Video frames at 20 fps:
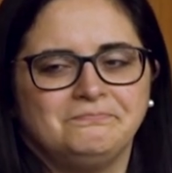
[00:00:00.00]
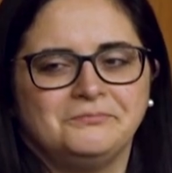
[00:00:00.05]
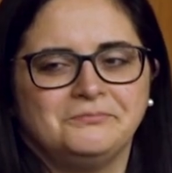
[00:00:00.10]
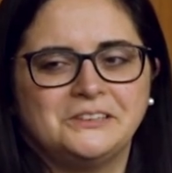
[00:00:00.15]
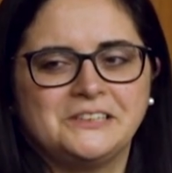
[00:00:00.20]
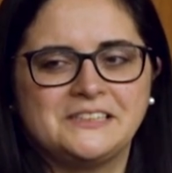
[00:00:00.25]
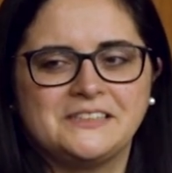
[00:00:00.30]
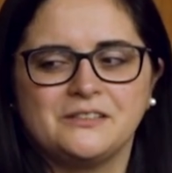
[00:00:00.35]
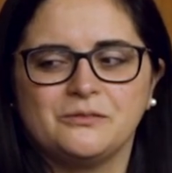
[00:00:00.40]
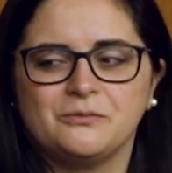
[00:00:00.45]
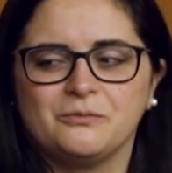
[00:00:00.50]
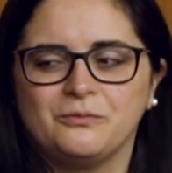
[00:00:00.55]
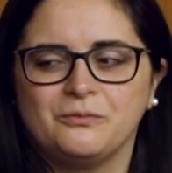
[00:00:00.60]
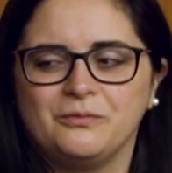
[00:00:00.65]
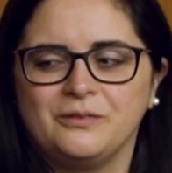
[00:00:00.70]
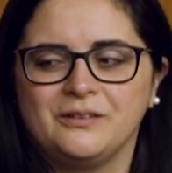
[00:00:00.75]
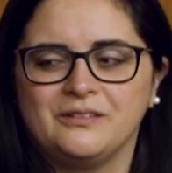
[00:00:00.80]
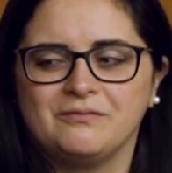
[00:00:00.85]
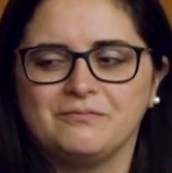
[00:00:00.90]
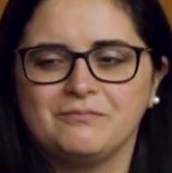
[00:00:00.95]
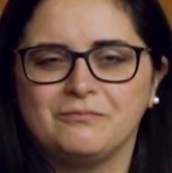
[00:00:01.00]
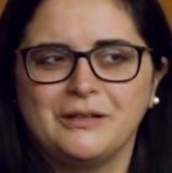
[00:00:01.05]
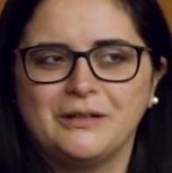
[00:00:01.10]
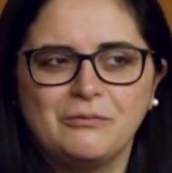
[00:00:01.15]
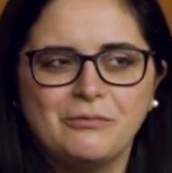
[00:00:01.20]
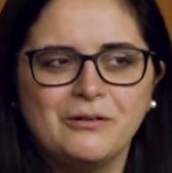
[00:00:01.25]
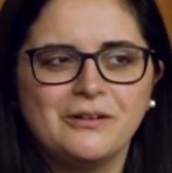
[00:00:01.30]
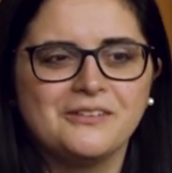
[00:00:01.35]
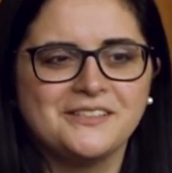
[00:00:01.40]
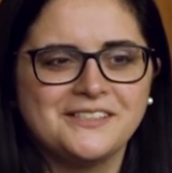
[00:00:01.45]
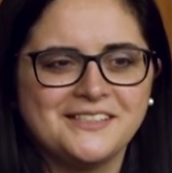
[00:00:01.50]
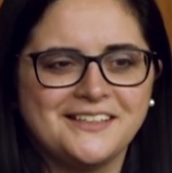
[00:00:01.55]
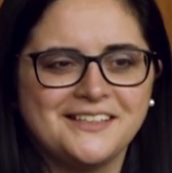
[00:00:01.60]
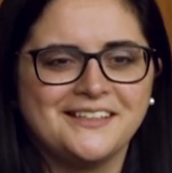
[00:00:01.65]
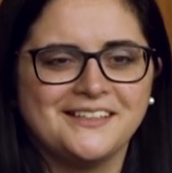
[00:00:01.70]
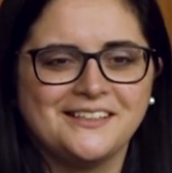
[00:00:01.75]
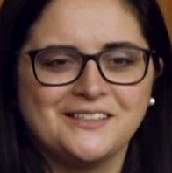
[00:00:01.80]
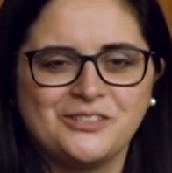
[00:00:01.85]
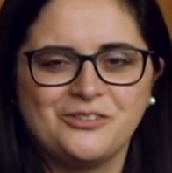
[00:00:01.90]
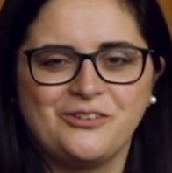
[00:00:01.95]
just we, we will see
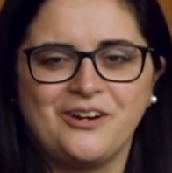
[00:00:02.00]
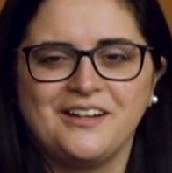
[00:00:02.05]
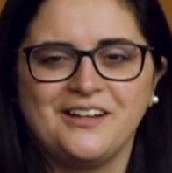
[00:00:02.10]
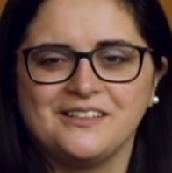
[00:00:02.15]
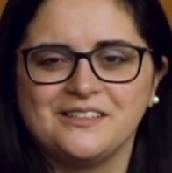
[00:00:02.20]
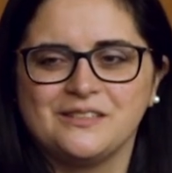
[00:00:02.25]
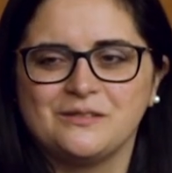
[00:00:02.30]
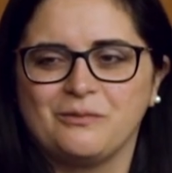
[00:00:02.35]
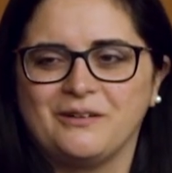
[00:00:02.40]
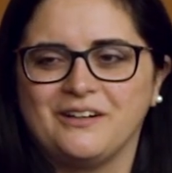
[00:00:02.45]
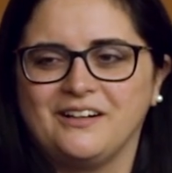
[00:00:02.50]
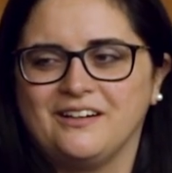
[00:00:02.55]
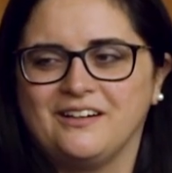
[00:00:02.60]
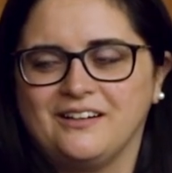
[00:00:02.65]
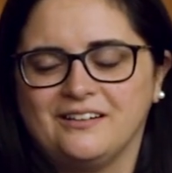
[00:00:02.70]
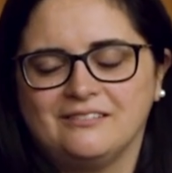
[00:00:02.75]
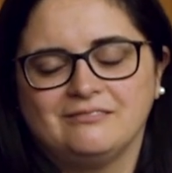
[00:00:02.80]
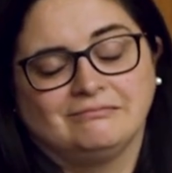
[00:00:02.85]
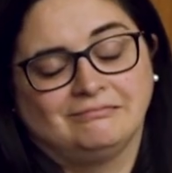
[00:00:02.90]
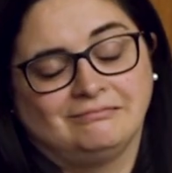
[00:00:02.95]
these trends where,